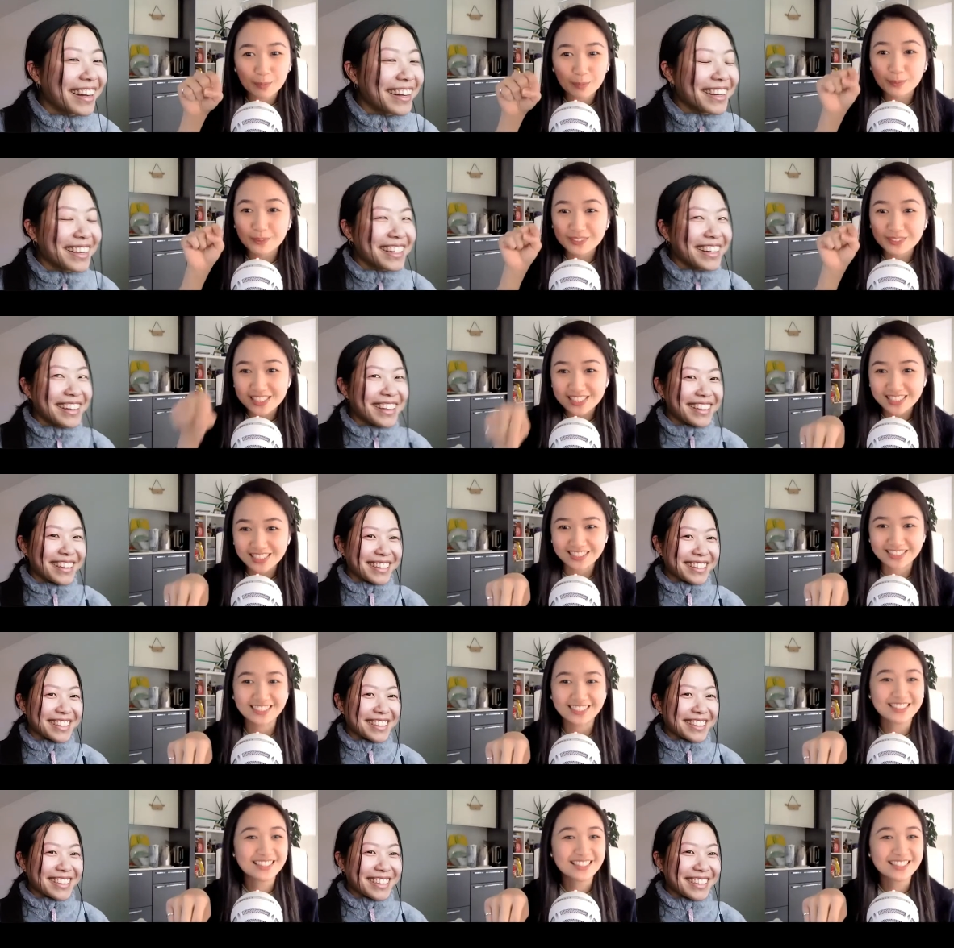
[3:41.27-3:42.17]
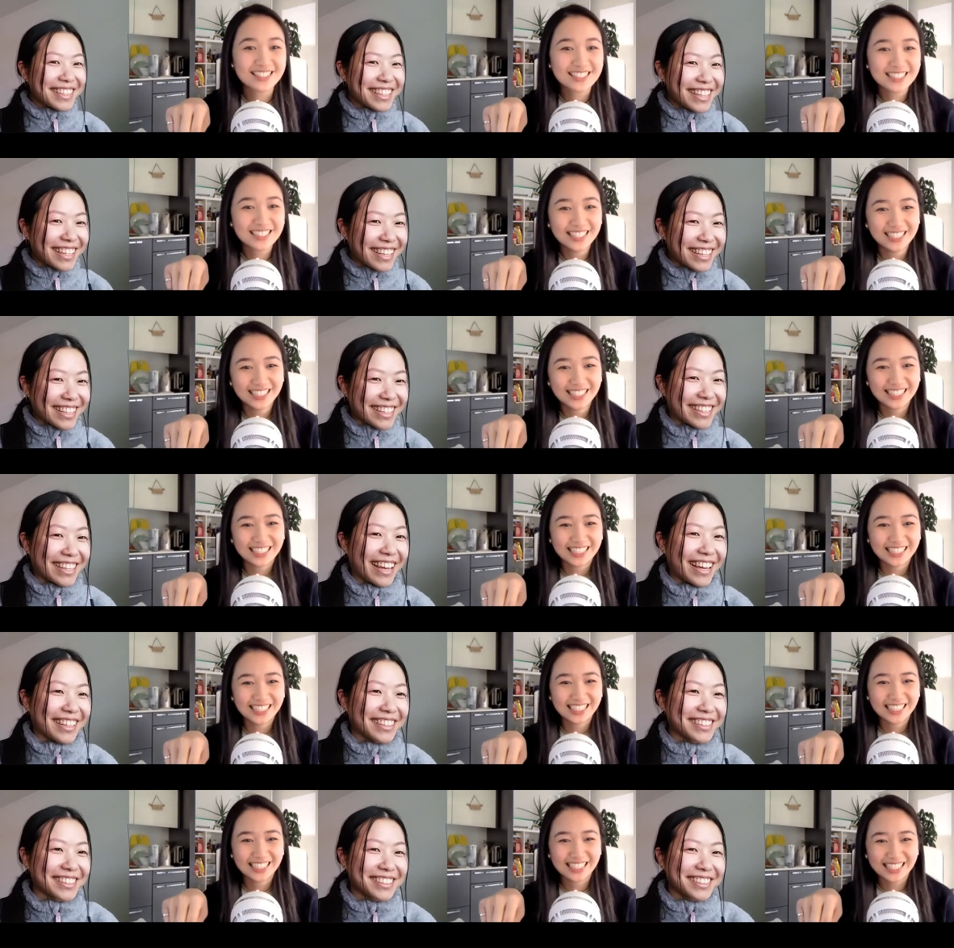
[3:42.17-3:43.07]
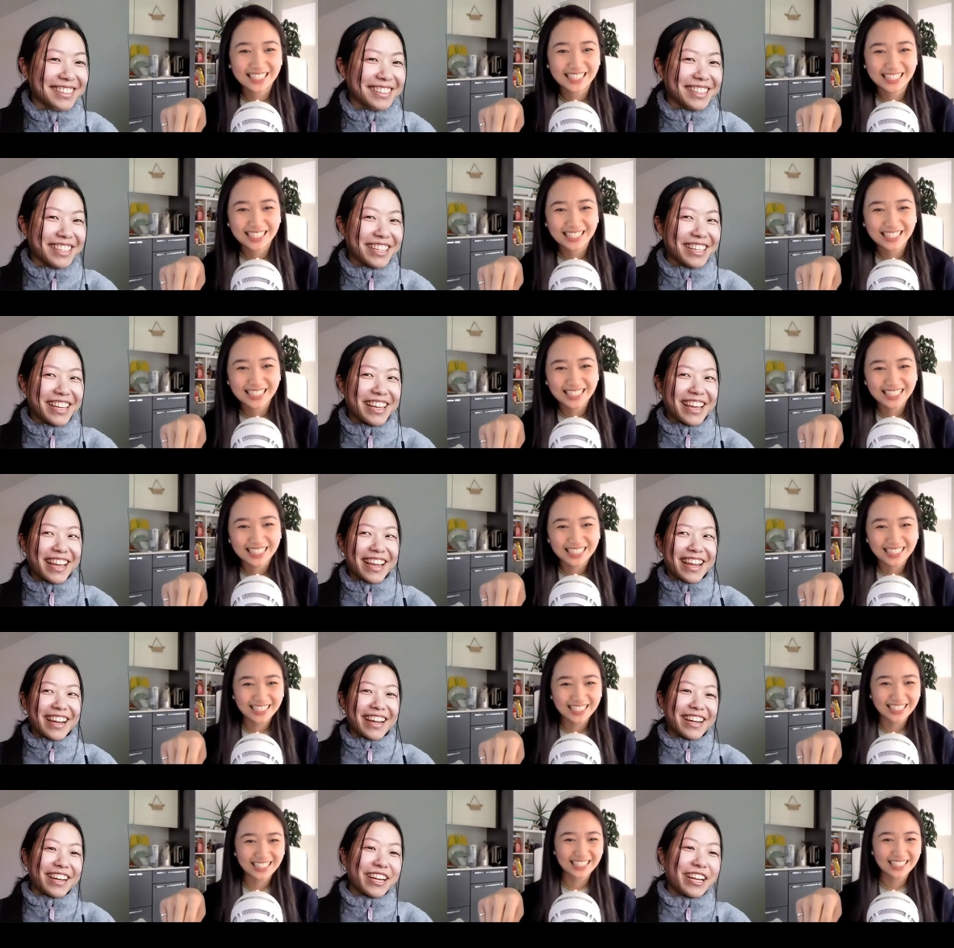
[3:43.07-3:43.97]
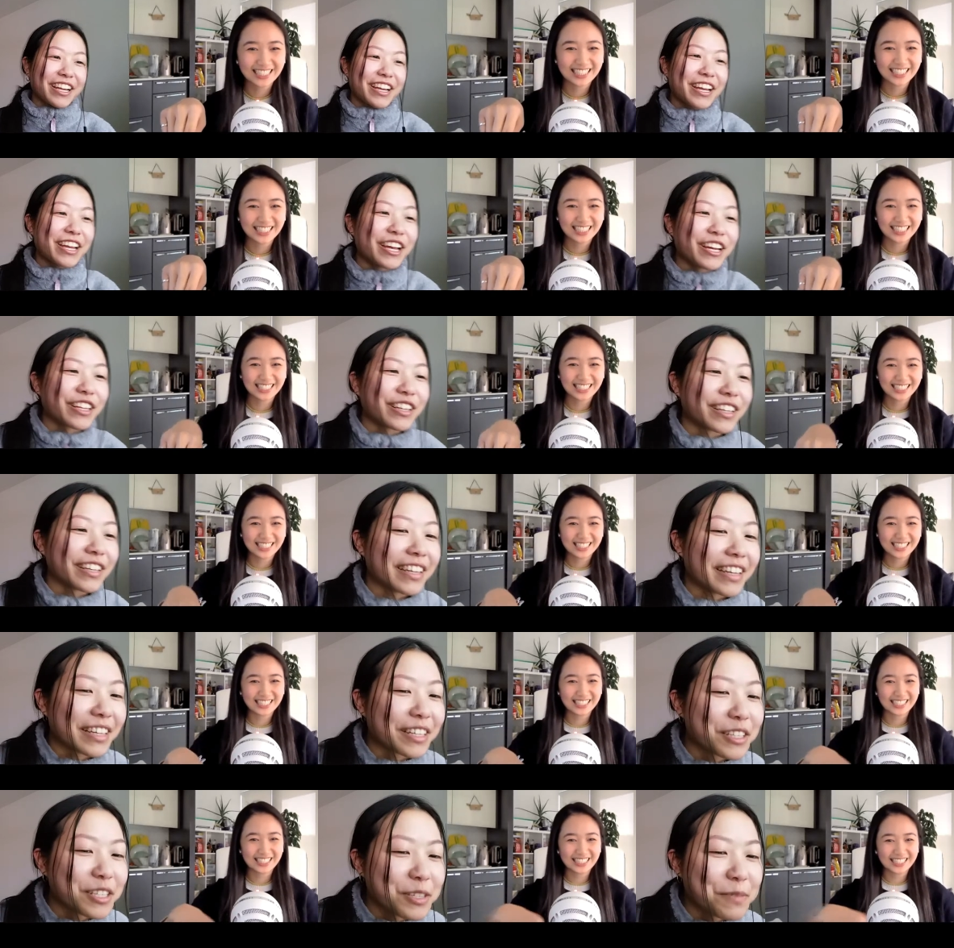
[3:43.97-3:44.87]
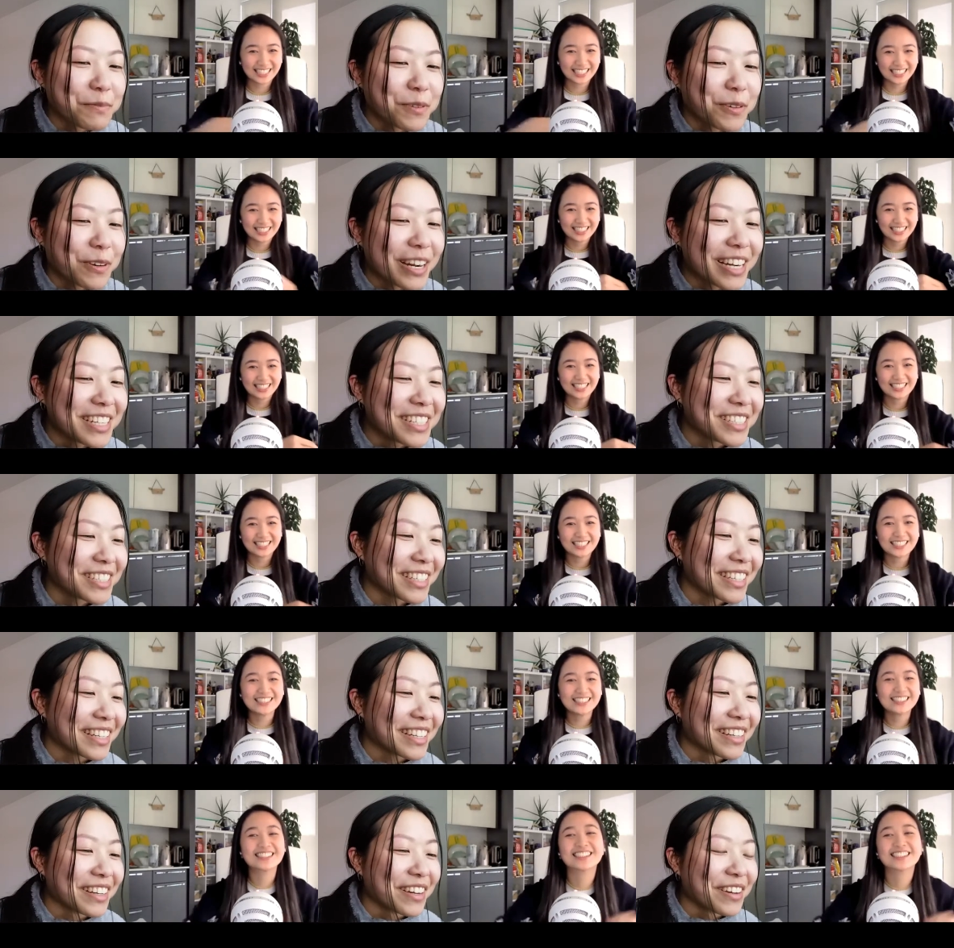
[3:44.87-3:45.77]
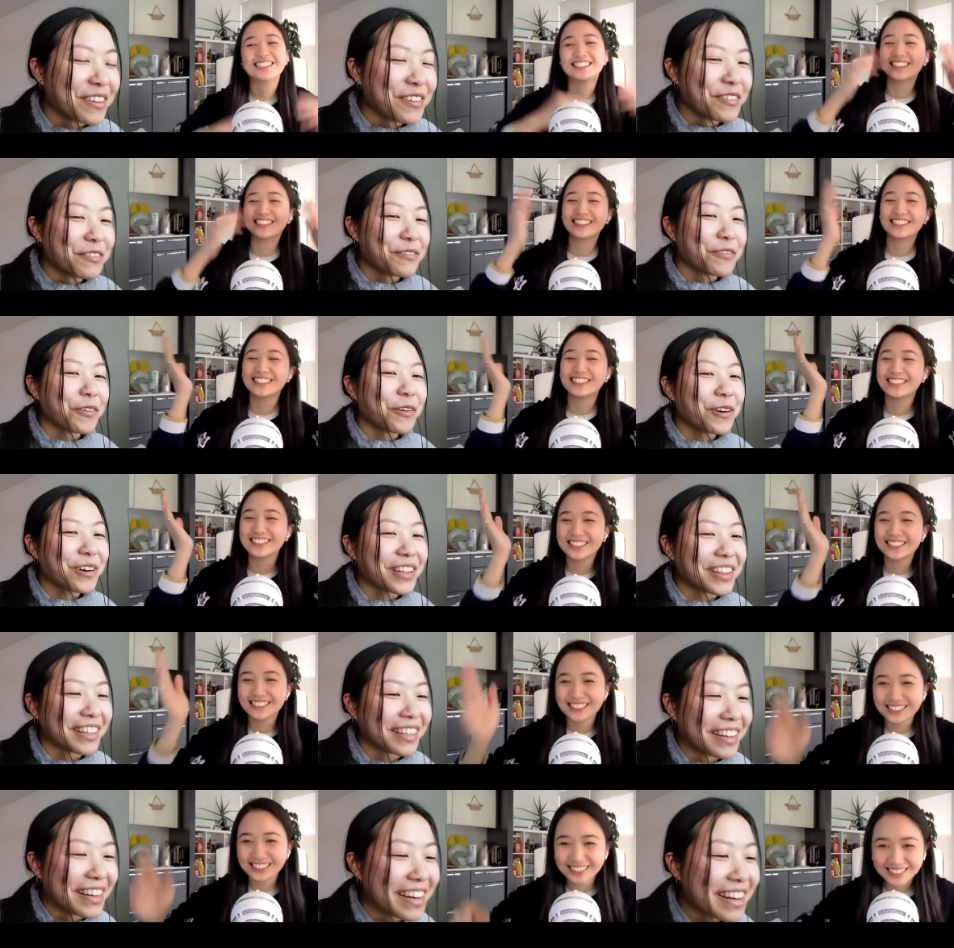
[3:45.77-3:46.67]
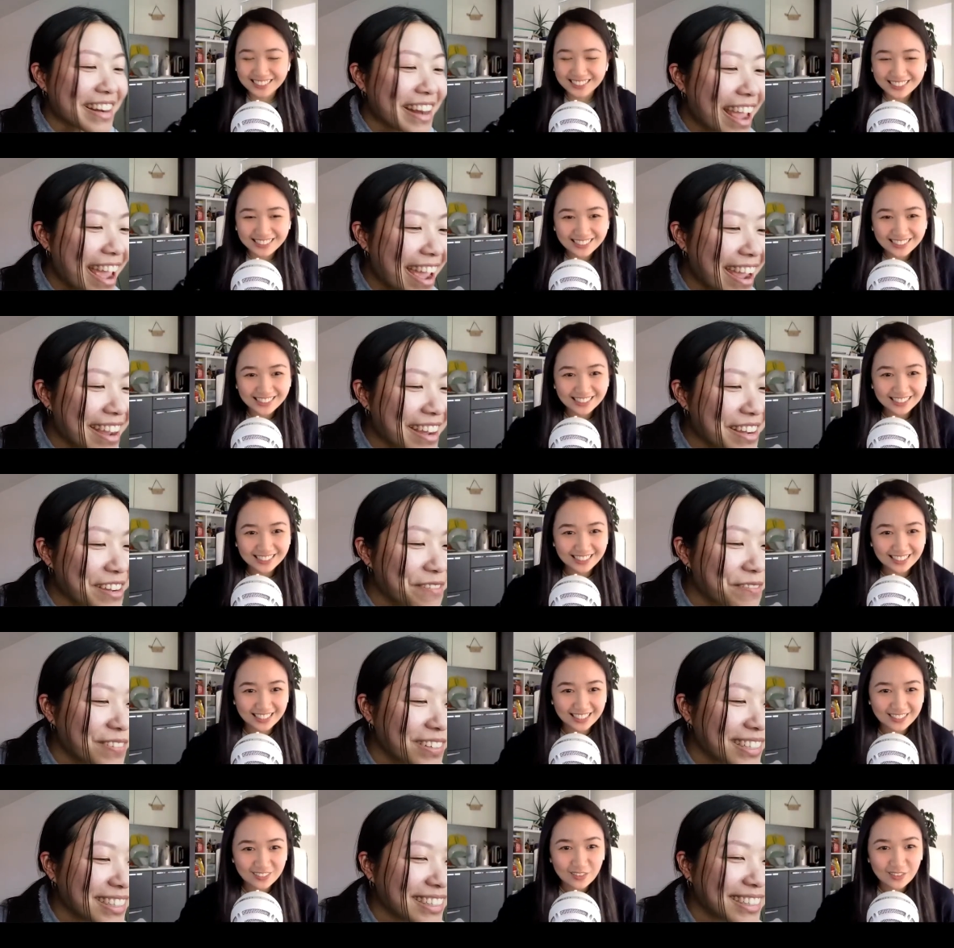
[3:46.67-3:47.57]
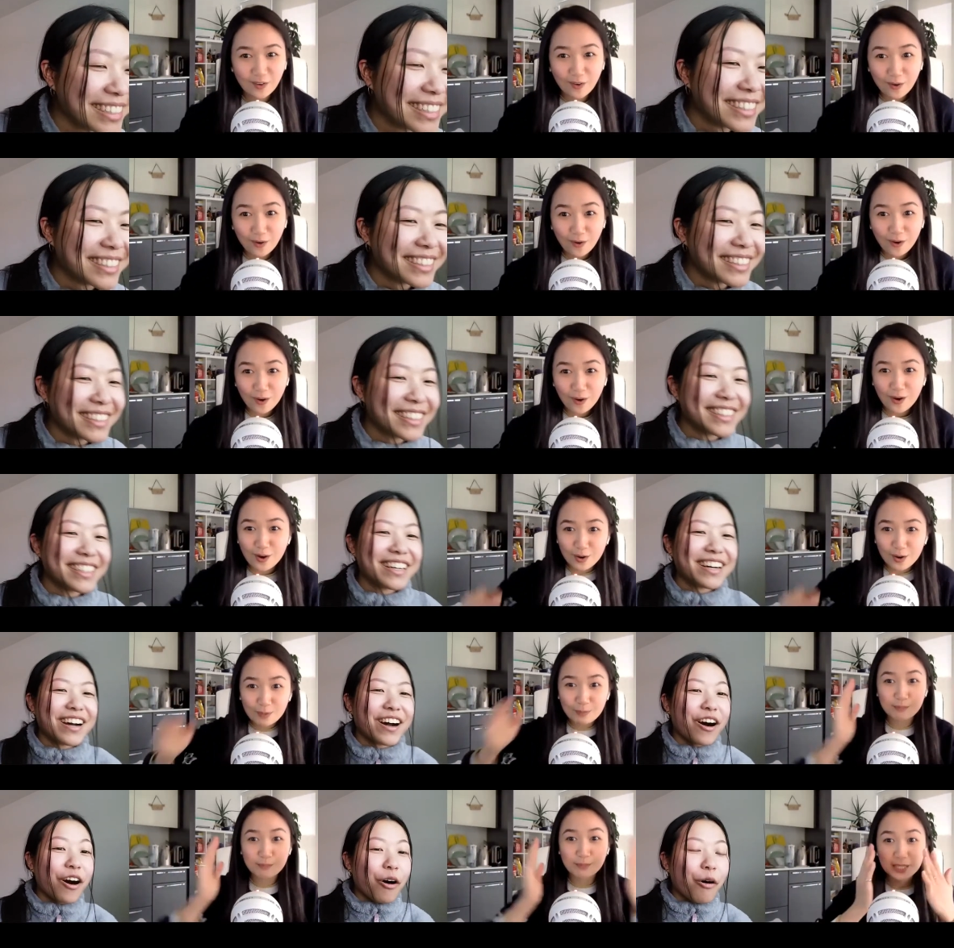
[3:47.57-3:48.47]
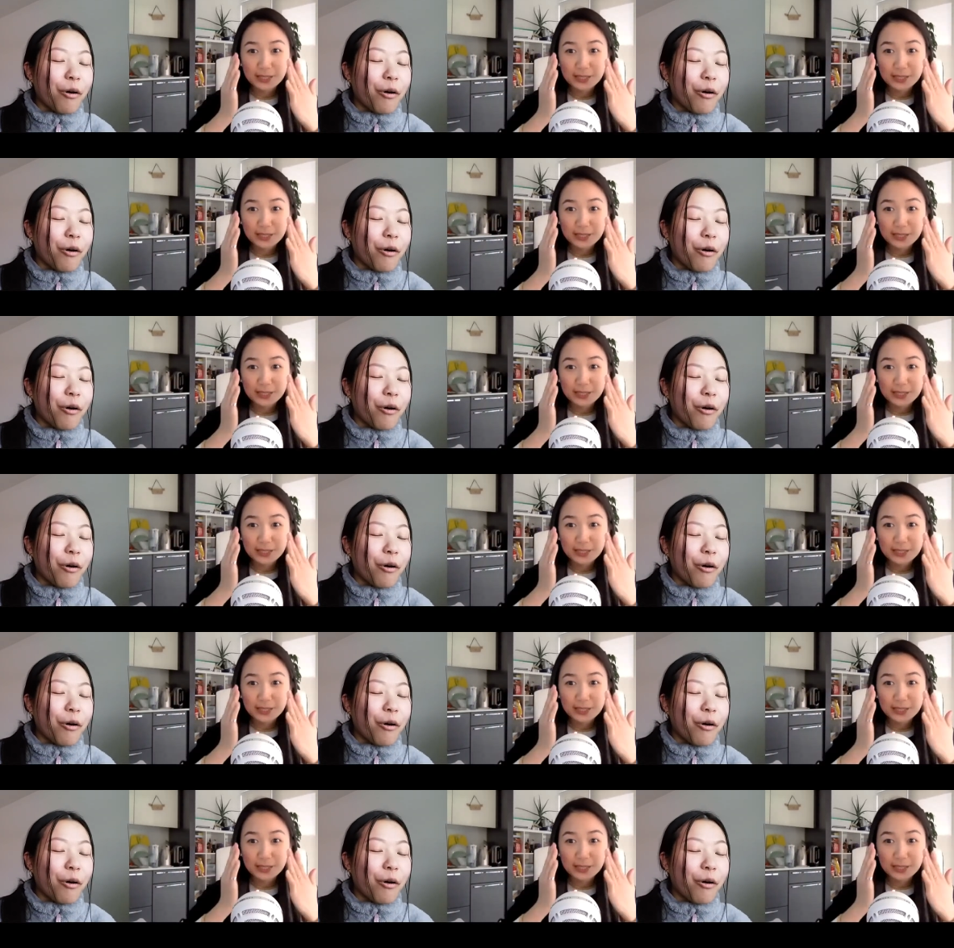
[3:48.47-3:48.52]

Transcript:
Speaker 1: bubble tea. yes. The inspiration for the name. Oh,